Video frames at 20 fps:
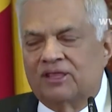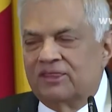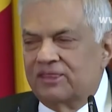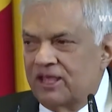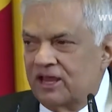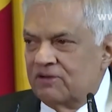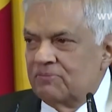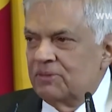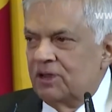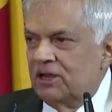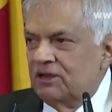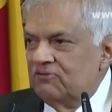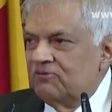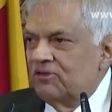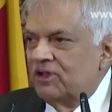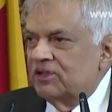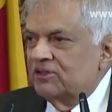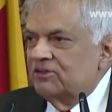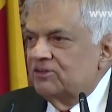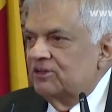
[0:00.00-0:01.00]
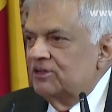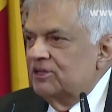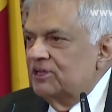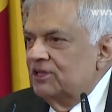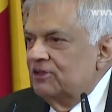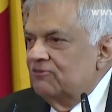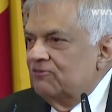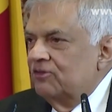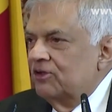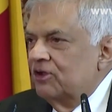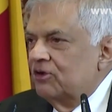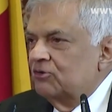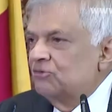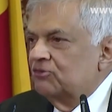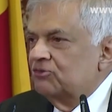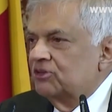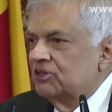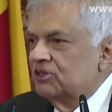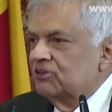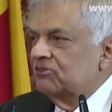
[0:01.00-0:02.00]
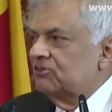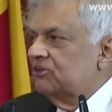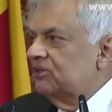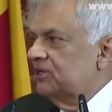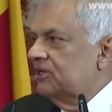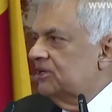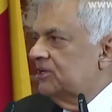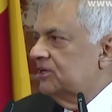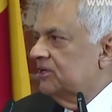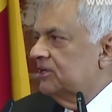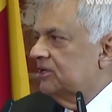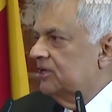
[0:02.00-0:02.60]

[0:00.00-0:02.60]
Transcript: That manufacturing, if you have to succeed,